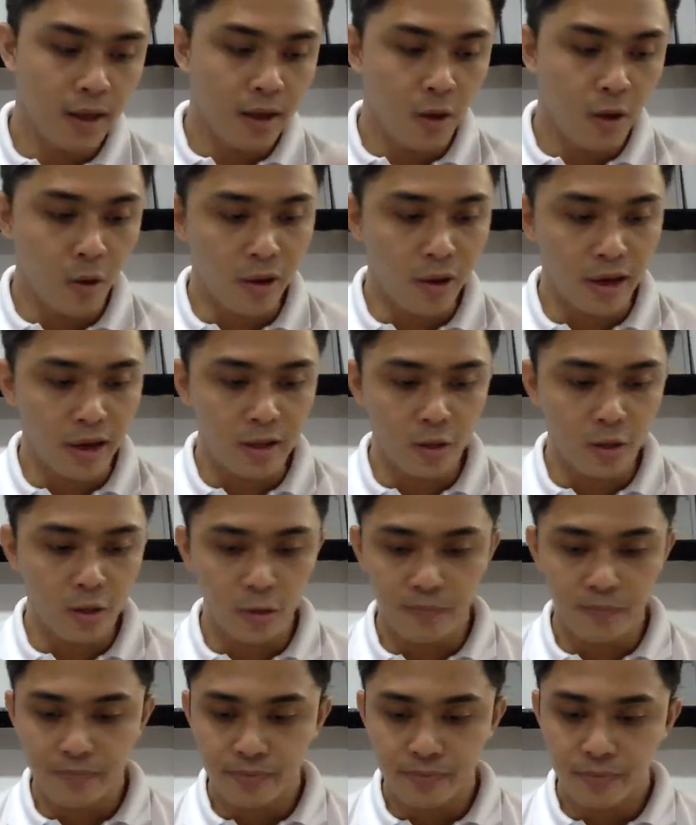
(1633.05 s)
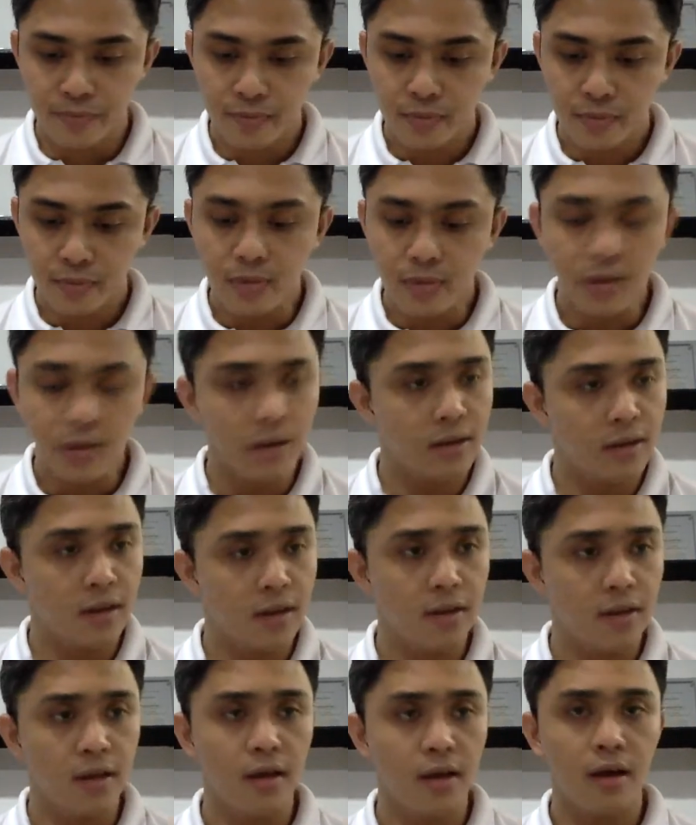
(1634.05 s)
Okay, so
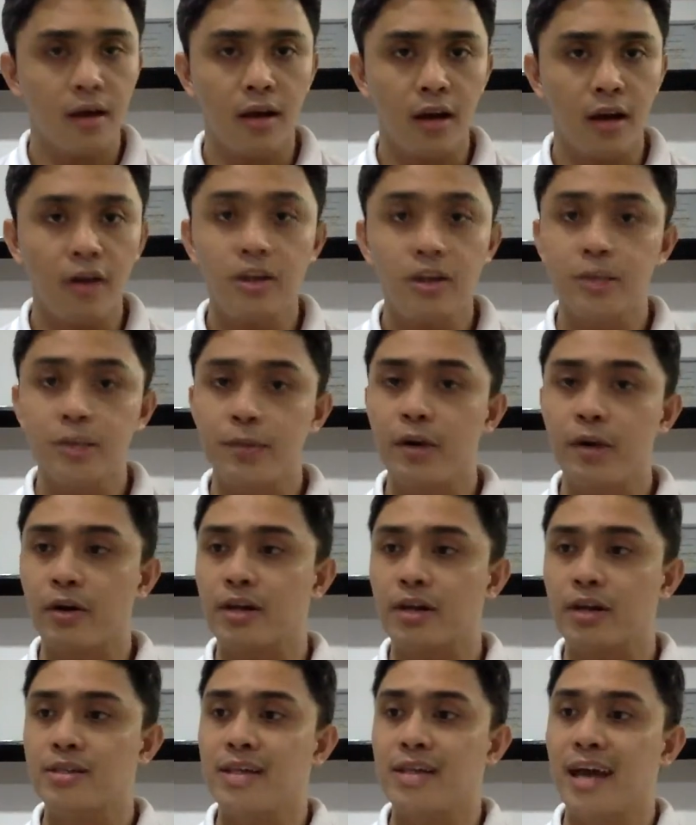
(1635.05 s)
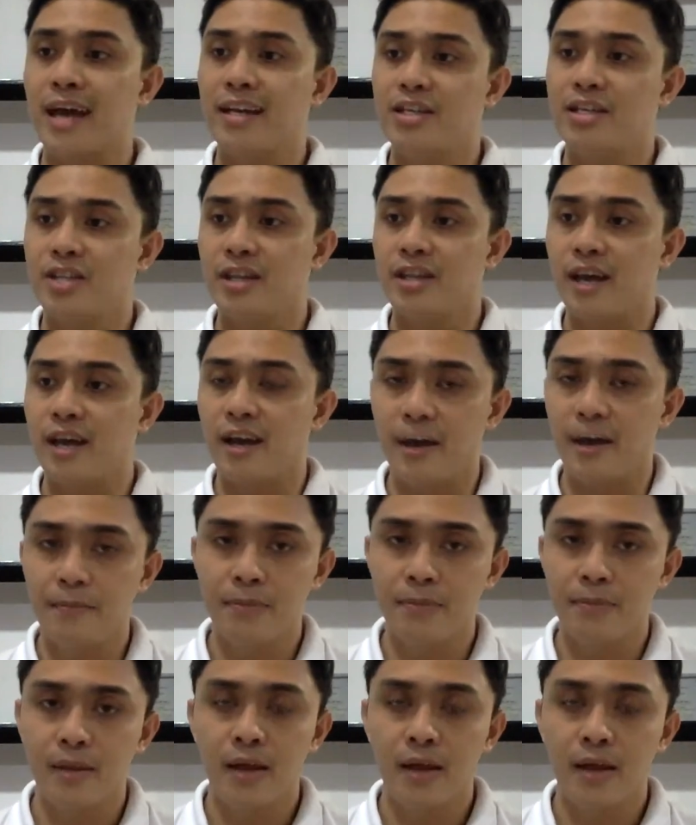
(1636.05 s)
another speaker is Sandy Jadeja.